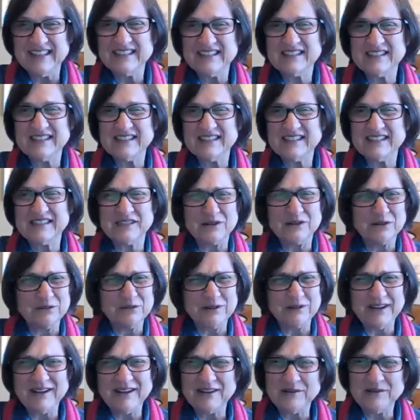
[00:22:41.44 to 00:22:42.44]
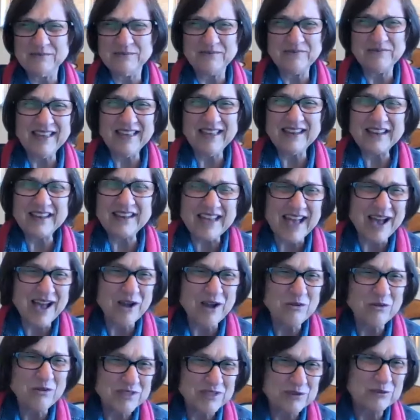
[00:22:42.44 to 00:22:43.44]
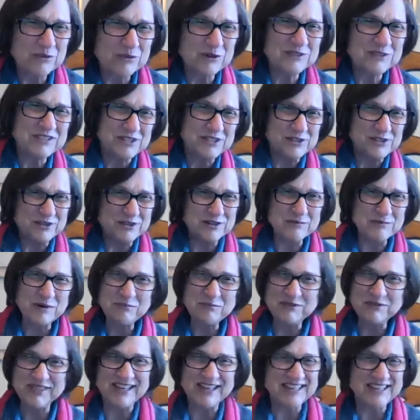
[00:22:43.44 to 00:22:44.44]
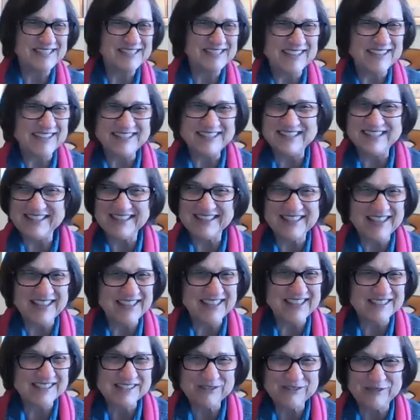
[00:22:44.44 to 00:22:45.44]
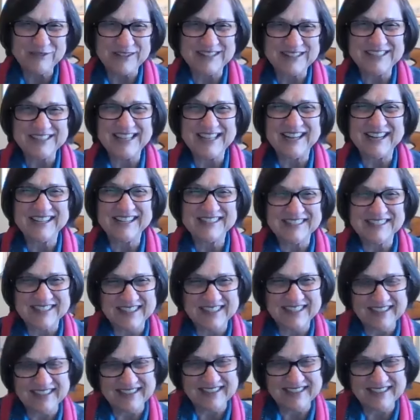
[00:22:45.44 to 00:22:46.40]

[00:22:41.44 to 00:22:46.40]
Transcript: So um, that how in the world did you come up with that idea? That is fantastic.